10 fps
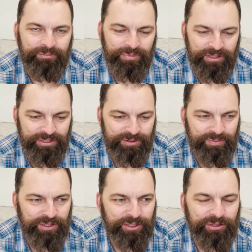
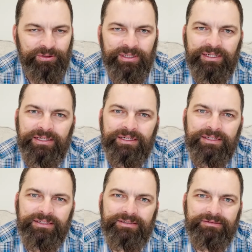Paulsbo, and
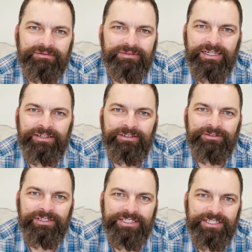I don't know,
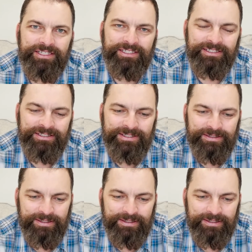lots of things.